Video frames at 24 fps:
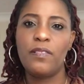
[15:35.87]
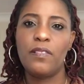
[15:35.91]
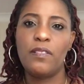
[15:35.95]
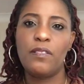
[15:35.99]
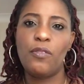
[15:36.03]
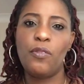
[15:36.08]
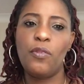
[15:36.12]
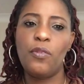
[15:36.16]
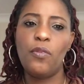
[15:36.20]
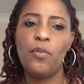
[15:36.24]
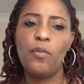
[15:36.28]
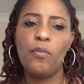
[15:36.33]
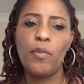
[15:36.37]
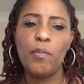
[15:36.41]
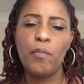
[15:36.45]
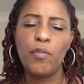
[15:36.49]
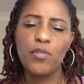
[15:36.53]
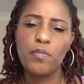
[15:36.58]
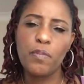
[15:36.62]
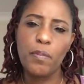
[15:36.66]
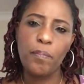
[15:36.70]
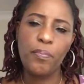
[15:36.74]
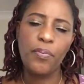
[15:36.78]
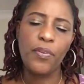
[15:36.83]
You know, we
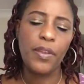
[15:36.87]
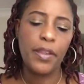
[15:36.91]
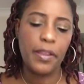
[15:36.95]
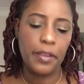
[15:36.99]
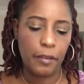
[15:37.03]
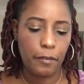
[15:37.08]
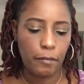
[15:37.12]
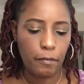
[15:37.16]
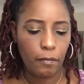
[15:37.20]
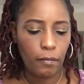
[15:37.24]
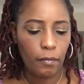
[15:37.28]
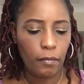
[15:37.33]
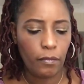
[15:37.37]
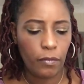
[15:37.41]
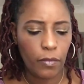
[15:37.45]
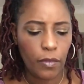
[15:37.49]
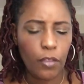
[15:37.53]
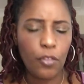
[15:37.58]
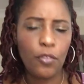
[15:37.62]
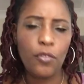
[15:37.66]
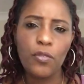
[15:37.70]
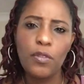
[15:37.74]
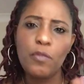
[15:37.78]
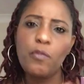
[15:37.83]
must be praying.
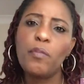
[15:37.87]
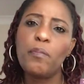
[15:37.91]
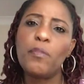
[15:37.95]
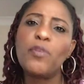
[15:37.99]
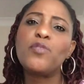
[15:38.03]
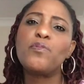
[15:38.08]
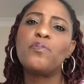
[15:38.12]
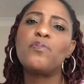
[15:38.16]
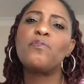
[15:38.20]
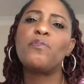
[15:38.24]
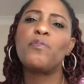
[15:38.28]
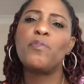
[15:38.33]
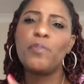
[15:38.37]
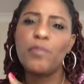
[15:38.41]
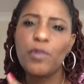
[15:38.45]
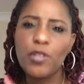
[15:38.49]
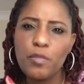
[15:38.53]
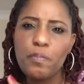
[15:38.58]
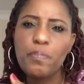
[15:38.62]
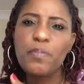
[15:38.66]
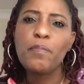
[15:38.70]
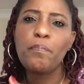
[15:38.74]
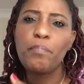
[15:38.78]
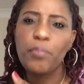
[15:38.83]
You know, we must we
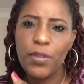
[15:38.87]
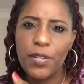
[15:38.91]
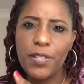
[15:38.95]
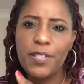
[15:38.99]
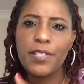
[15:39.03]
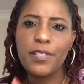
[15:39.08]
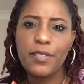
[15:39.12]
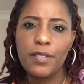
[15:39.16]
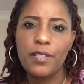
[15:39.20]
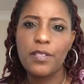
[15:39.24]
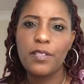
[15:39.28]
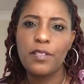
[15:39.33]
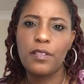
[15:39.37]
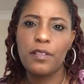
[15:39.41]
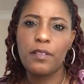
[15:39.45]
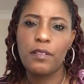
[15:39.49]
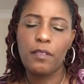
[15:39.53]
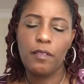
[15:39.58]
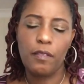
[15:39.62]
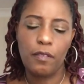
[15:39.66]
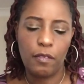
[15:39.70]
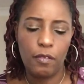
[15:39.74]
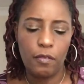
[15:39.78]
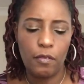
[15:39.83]
must be burdened,
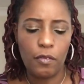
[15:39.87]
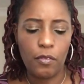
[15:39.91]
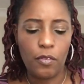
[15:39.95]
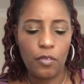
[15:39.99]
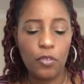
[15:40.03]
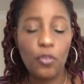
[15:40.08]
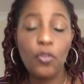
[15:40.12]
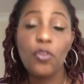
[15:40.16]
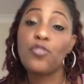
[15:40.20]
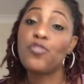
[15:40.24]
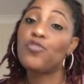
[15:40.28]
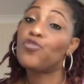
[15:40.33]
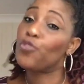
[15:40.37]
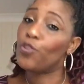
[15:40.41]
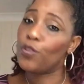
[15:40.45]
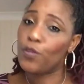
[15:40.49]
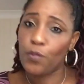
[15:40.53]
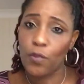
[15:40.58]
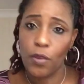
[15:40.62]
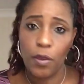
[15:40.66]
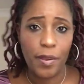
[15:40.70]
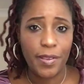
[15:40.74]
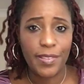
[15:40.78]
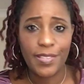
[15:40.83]
not just
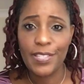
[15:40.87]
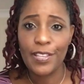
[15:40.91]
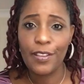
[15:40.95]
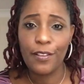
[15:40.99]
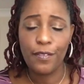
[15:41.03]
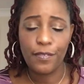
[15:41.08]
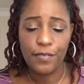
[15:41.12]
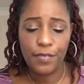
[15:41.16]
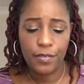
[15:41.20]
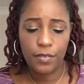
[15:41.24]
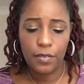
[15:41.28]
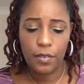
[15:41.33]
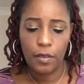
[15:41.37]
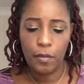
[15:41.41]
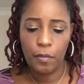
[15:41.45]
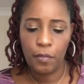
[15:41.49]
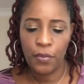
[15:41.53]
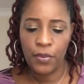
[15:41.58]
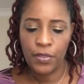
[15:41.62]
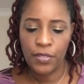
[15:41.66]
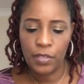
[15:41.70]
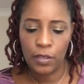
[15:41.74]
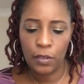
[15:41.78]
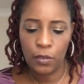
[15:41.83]
for ourselves.
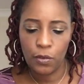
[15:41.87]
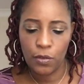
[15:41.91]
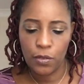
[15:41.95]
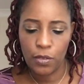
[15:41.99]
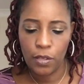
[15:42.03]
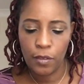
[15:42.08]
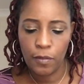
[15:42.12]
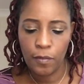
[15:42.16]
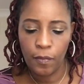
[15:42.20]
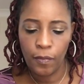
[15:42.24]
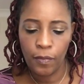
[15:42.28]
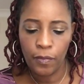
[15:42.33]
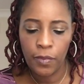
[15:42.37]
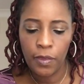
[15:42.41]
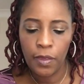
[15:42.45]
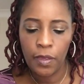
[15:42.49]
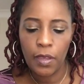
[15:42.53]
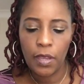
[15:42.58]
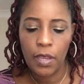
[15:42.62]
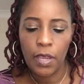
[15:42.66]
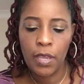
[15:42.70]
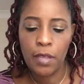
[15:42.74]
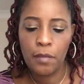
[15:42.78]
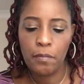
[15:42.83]
Praise the Lord.
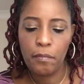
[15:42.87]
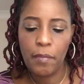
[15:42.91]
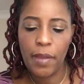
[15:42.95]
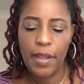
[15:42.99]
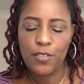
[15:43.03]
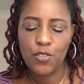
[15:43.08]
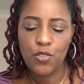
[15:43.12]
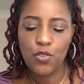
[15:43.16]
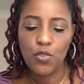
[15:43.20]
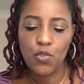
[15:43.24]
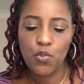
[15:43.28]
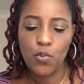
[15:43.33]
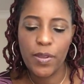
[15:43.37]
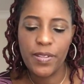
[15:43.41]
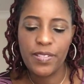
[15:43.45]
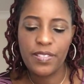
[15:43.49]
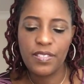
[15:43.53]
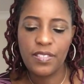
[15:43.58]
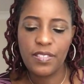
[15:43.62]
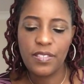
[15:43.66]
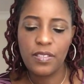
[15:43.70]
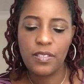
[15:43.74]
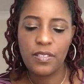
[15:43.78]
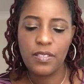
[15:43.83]
In Matthew
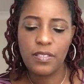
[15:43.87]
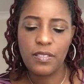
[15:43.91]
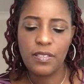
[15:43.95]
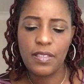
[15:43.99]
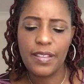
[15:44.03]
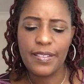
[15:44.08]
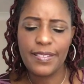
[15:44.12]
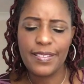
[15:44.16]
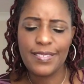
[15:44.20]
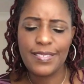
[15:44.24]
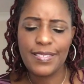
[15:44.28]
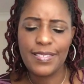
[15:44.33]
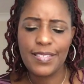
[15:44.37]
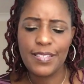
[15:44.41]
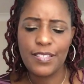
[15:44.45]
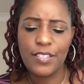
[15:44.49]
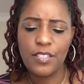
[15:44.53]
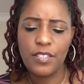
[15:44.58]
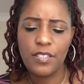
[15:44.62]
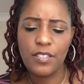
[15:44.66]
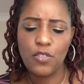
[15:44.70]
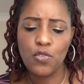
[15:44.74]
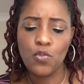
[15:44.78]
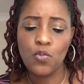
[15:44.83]
26,
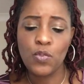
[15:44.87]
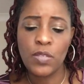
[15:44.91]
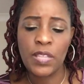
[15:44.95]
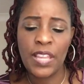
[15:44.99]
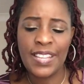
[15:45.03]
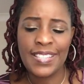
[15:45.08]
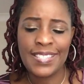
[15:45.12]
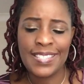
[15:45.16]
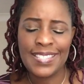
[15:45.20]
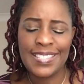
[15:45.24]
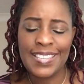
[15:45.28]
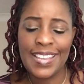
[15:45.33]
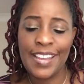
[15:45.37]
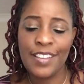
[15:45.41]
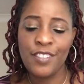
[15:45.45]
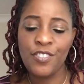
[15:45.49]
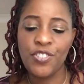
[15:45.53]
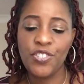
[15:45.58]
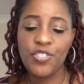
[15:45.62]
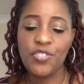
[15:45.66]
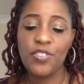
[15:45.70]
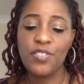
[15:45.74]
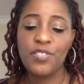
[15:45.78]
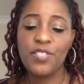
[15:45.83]
36 to 39,
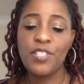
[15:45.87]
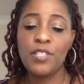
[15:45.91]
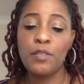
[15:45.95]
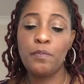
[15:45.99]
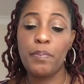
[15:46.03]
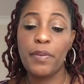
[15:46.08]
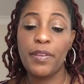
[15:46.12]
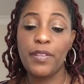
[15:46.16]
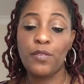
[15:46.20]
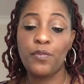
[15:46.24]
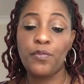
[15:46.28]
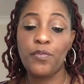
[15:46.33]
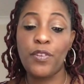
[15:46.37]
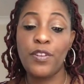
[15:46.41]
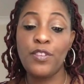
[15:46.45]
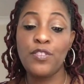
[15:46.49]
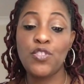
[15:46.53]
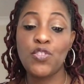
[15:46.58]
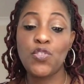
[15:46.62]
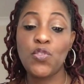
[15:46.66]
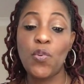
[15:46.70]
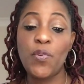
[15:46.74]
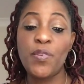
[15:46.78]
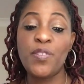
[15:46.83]
Jesus' best
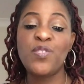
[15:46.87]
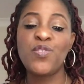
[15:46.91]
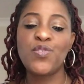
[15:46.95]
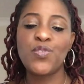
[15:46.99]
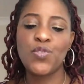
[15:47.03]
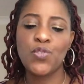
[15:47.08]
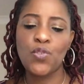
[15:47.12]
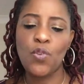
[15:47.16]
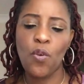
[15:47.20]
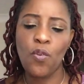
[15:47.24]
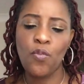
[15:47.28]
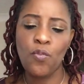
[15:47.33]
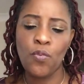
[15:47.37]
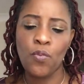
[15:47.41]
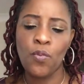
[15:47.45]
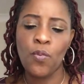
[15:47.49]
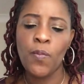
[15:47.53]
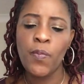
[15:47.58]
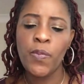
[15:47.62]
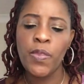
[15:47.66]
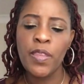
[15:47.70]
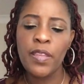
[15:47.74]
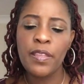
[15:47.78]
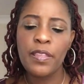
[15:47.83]
friends saw his sorrow.
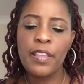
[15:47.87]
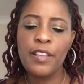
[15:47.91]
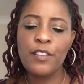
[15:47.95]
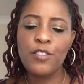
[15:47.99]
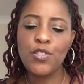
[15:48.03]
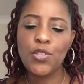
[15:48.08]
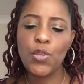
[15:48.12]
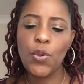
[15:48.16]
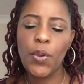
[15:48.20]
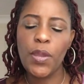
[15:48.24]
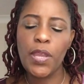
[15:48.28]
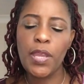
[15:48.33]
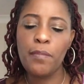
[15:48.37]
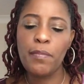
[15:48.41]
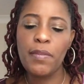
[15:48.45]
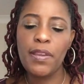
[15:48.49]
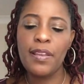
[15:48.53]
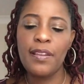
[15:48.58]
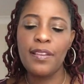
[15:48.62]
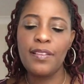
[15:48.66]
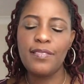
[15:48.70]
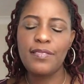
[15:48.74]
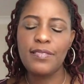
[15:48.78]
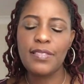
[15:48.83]
They saw him
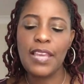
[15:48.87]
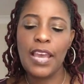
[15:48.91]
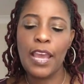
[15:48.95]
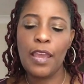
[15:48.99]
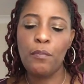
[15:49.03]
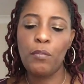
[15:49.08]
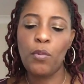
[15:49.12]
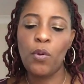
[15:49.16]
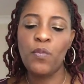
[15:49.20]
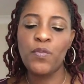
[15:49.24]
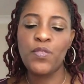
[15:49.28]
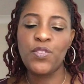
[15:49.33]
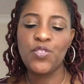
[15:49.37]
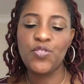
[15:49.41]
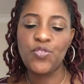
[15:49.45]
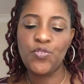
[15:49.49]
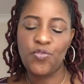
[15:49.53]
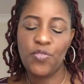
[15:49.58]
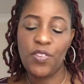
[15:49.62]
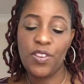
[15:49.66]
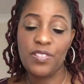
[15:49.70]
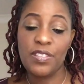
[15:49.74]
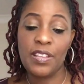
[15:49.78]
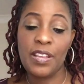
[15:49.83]
in his time of
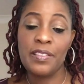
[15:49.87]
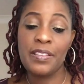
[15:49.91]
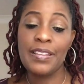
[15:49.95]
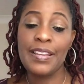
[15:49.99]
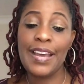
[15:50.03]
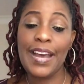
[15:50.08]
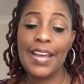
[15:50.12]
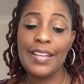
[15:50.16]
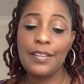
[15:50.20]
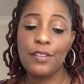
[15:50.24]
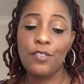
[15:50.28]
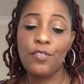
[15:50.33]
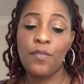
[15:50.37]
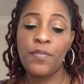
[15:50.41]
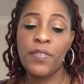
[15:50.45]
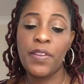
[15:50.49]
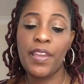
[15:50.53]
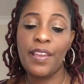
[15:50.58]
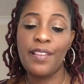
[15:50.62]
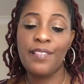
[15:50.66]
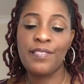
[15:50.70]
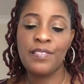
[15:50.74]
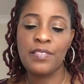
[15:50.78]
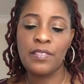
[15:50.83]
distress at the Garden of
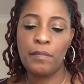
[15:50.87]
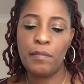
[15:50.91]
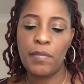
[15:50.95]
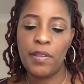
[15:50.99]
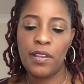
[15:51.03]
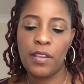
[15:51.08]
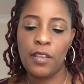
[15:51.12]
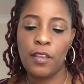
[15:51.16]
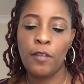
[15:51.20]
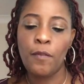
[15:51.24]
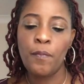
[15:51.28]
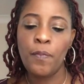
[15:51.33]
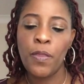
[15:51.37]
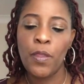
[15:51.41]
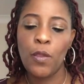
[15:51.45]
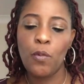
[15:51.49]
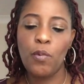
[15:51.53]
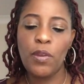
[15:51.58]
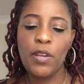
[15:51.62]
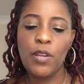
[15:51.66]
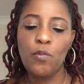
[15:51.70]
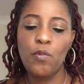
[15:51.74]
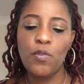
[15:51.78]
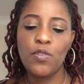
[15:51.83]
Gethsemane
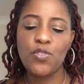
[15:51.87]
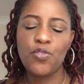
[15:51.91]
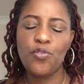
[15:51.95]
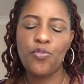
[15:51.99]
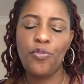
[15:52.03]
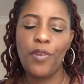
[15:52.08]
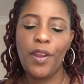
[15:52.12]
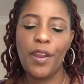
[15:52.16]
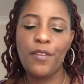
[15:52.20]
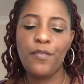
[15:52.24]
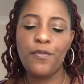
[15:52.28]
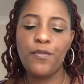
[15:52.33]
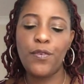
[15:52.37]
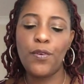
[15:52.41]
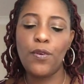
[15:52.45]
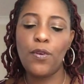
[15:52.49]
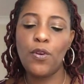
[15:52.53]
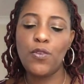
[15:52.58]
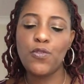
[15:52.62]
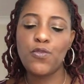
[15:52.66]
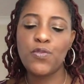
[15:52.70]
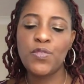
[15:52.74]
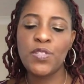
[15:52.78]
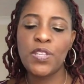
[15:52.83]
when he was crying for
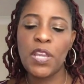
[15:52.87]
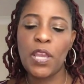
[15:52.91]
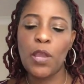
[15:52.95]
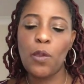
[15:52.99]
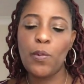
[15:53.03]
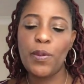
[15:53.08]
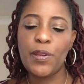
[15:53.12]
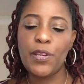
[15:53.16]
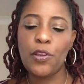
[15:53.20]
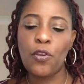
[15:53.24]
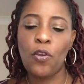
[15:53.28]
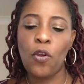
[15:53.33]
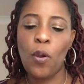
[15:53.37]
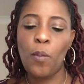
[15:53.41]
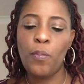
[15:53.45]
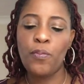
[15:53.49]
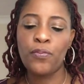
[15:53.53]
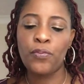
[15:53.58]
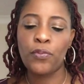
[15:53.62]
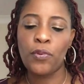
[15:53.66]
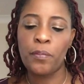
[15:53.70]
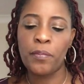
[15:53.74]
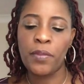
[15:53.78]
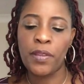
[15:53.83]
God to take away the cup
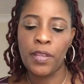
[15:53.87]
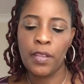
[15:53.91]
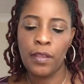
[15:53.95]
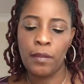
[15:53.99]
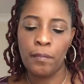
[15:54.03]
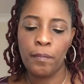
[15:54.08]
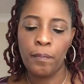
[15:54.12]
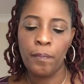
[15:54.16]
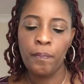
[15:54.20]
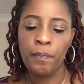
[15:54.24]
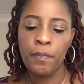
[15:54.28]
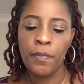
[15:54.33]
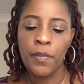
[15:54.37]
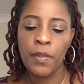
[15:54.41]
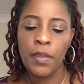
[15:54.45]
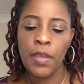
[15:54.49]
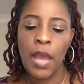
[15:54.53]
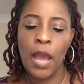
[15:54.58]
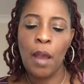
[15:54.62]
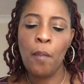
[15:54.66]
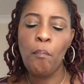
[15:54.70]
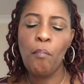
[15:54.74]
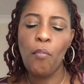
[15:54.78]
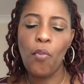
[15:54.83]
from him
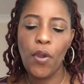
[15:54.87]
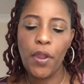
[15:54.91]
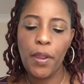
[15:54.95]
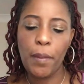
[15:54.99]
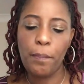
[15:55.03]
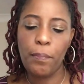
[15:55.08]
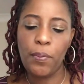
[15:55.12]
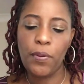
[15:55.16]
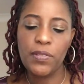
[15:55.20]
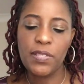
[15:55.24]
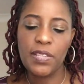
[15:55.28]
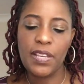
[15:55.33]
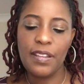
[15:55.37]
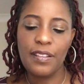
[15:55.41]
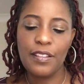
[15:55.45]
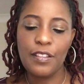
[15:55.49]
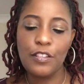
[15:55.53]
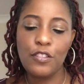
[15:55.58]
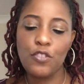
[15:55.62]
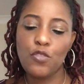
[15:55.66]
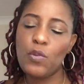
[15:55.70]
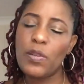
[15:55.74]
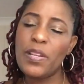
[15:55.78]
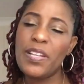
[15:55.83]
and, more
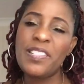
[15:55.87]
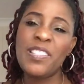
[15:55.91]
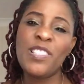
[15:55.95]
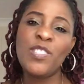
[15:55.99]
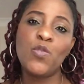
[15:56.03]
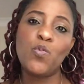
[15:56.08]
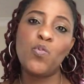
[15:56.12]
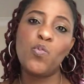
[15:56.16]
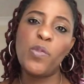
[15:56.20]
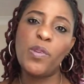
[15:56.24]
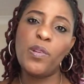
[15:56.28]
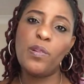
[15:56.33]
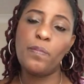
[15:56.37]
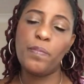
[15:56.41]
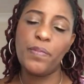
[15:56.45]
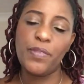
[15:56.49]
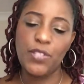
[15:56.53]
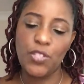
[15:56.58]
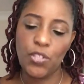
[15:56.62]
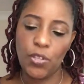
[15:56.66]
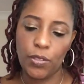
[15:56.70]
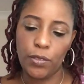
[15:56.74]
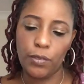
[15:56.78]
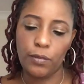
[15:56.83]
importantly, to let his will be
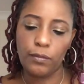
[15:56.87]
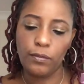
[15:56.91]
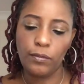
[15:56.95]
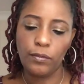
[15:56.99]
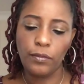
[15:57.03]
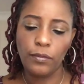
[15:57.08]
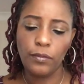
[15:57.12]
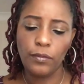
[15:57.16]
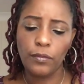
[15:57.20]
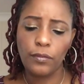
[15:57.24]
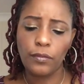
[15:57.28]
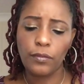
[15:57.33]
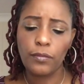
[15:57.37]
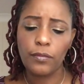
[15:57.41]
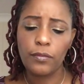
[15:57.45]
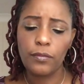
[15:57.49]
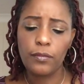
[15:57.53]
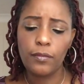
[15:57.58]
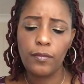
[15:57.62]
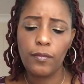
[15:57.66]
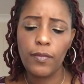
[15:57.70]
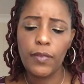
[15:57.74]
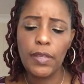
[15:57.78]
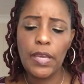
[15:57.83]
done.
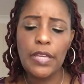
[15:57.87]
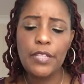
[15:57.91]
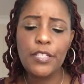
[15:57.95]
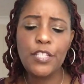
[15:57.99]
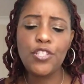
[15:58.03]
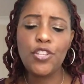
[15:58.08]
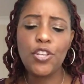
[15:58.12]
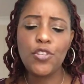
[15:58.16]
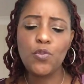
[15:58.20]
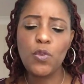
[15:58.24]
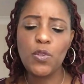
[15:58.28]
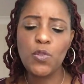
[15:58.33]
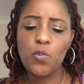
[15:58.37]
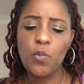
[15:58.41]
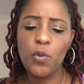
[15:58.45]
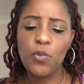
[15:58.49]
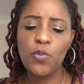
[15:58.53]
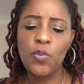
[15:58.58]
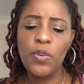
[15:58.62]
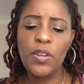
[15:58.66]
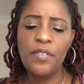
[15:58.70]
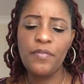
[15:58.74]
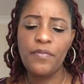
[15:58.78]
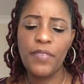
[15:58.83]
Jesus was
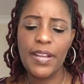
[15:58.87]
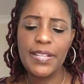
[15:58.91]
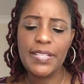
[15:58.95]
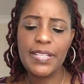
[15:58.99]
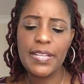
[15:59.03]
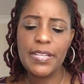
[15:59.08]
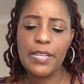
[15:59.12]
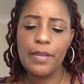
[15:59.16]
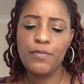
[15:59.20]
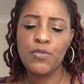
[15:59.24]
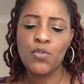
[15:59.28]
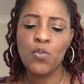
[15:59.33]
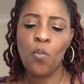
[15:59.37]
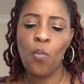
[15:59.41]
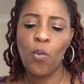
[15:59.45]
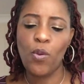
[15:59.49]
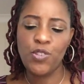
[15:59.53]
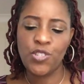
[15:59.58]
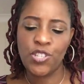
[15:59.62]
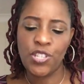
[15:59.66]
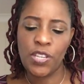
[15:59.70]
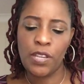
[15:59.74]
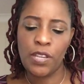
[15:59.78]
one who invited them to watch